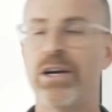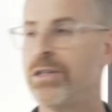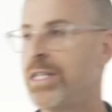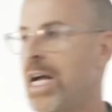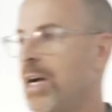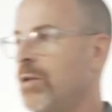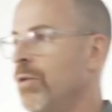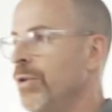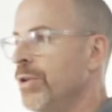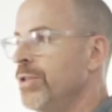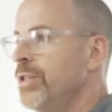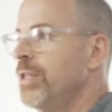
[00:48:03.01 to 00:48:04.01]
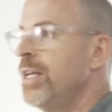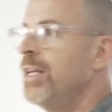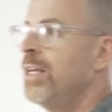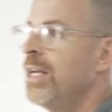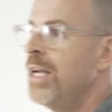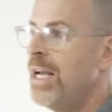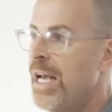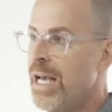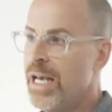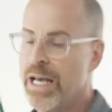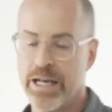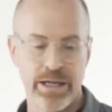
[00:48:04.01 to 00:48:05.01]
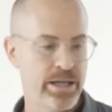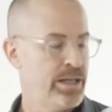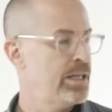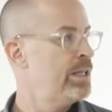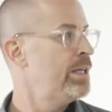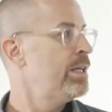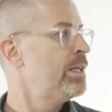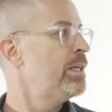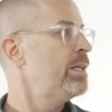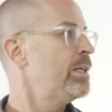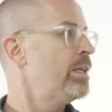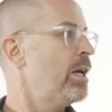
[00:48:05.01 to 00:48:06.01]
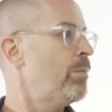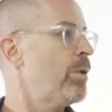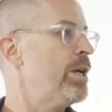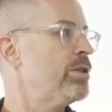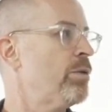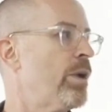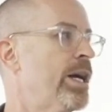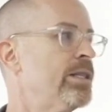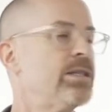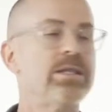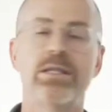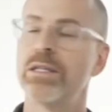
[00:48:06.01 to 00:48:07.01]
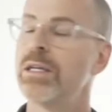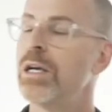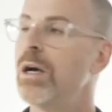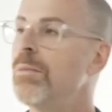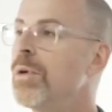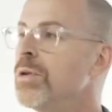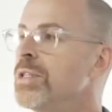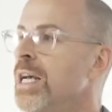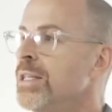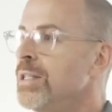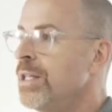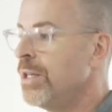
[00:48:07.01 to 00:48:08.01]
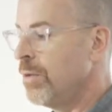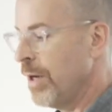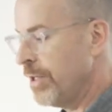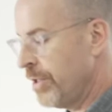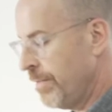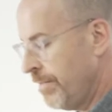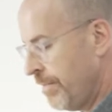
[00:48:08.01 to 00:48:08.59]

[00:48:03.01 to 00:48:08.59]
stockholders, and appraisal rights on both sides of the equation.